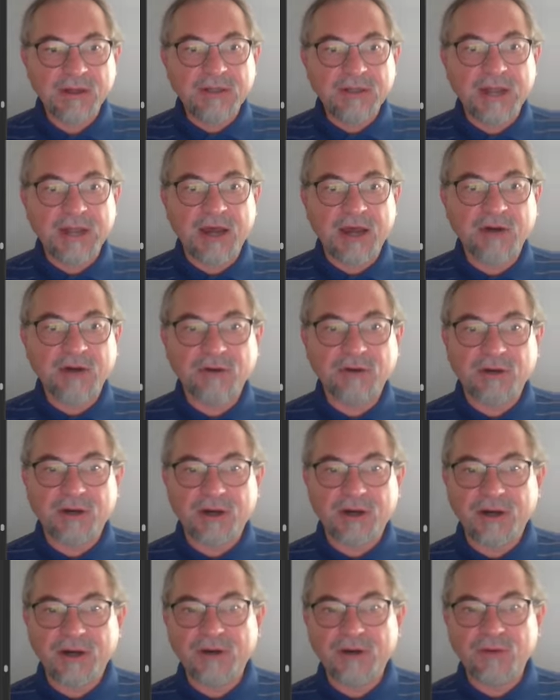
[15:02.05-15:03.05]
Now,
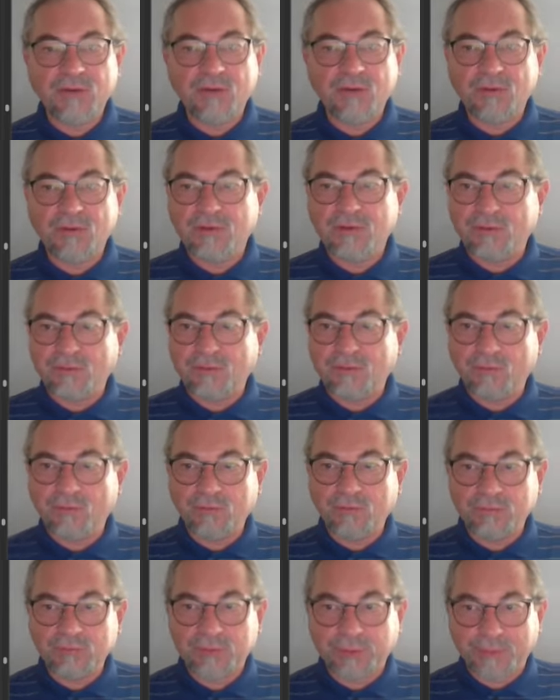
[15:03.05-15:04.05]
uh,
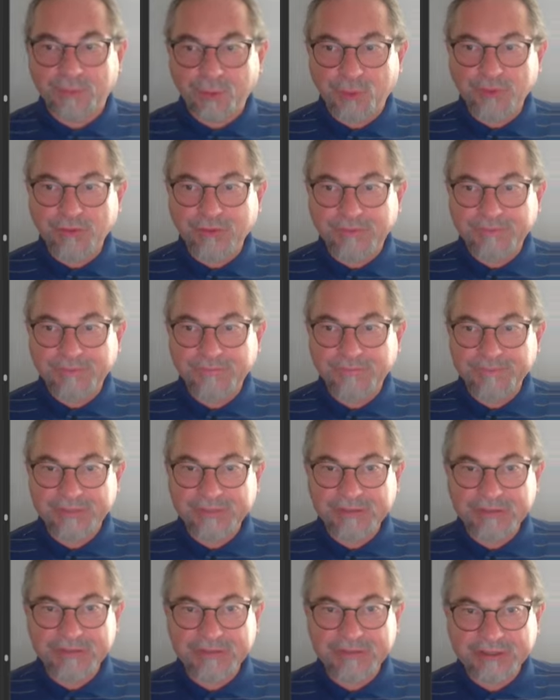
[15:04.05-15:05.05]
the point of
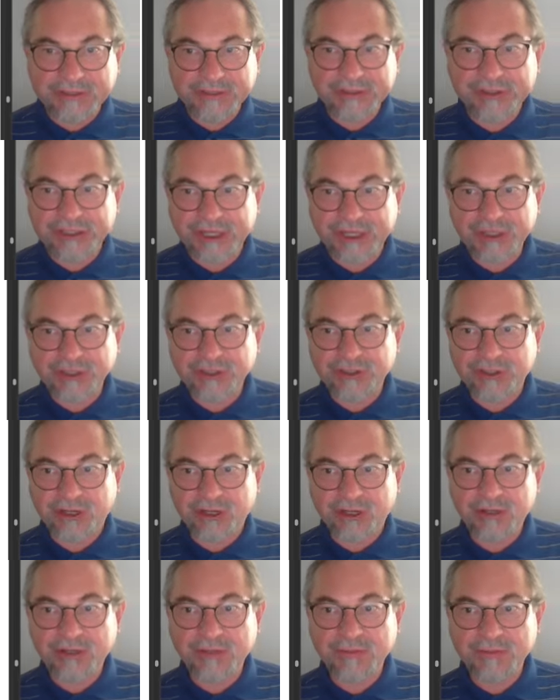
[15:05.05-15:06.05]
these exchange
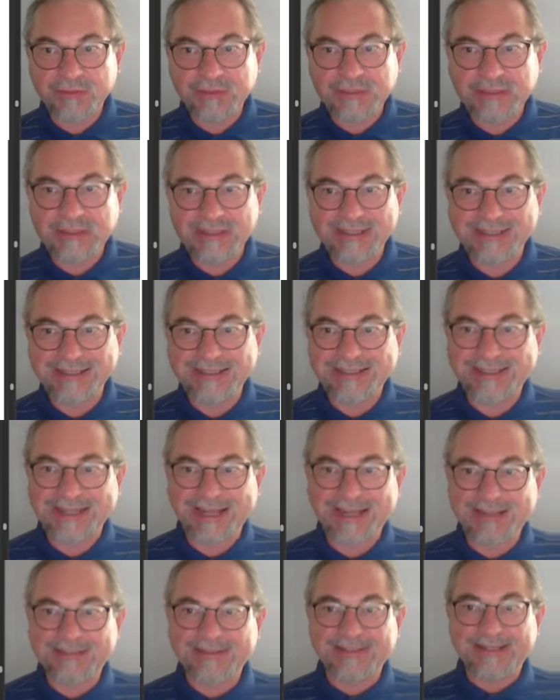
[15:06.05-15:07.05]
arguments is
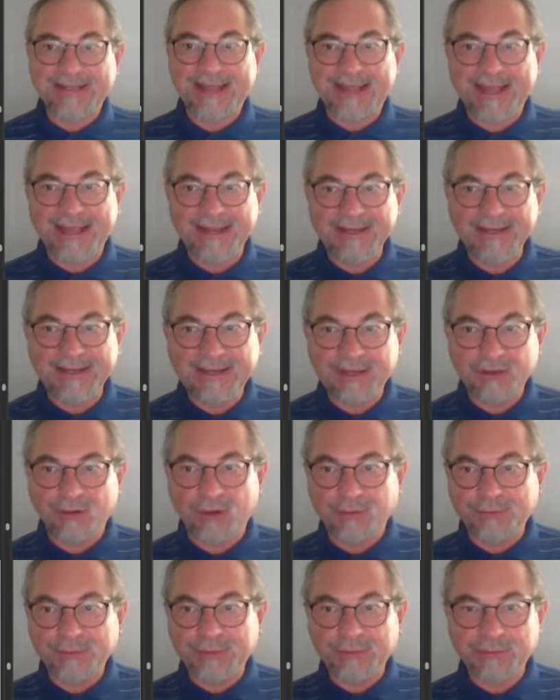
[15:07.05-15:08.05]
that any
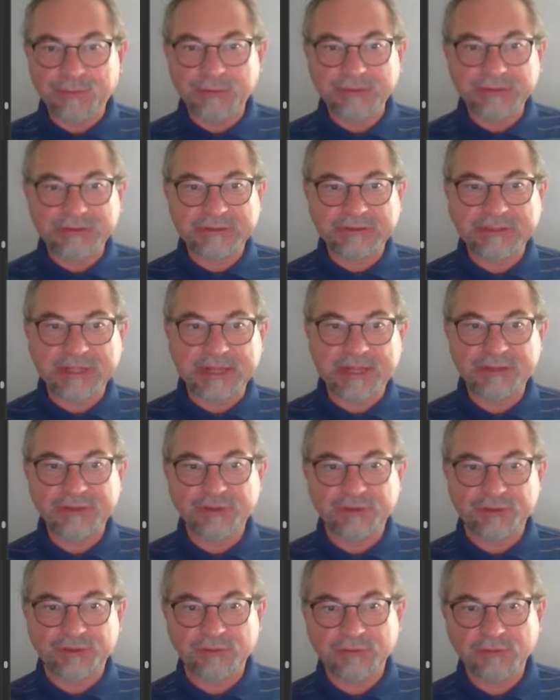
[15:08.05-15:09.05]
optimal
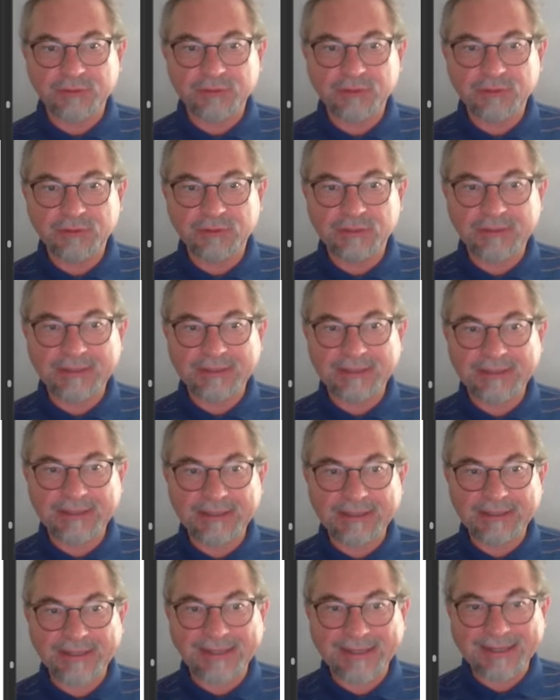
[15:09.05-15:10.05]
schedule
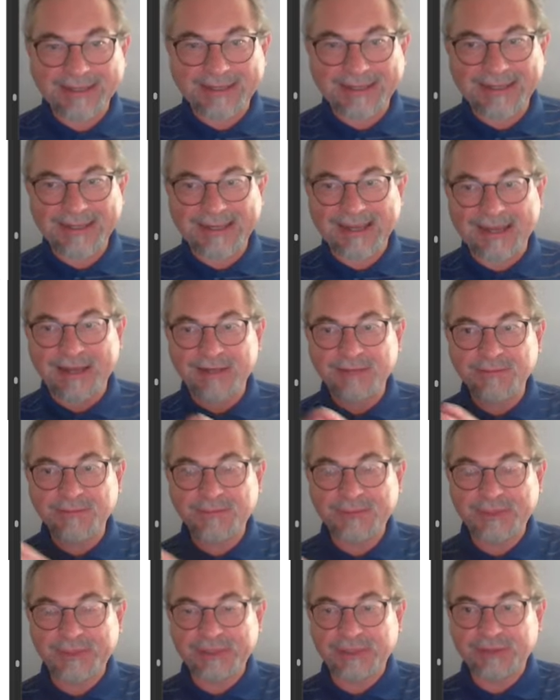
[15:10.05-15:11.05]
can
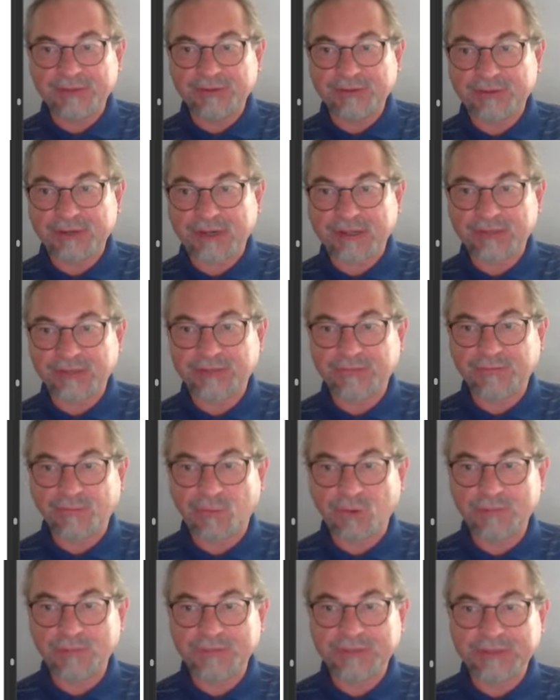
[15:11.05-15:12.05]
be
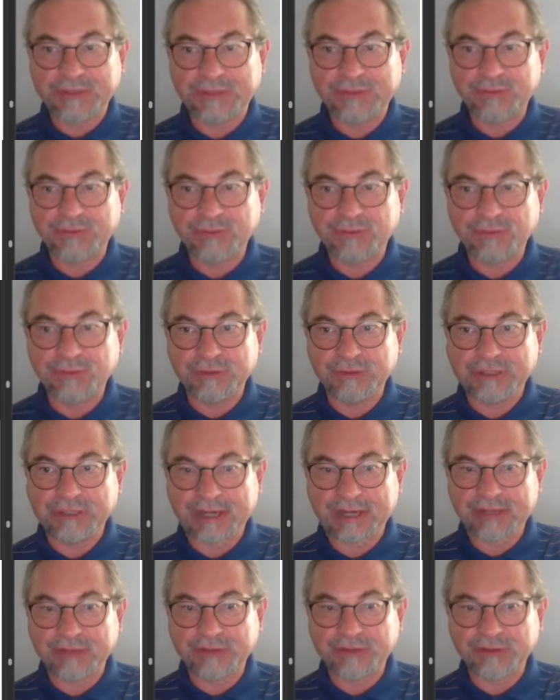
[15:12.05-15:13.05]
transformed into a
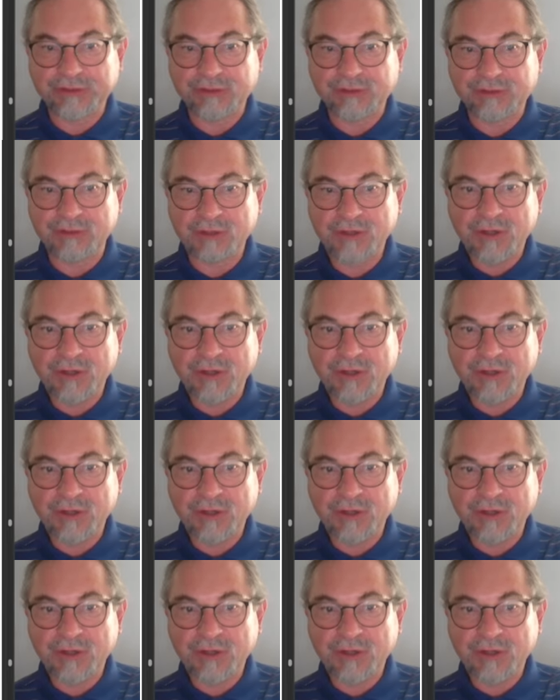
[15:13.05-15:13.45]
schedule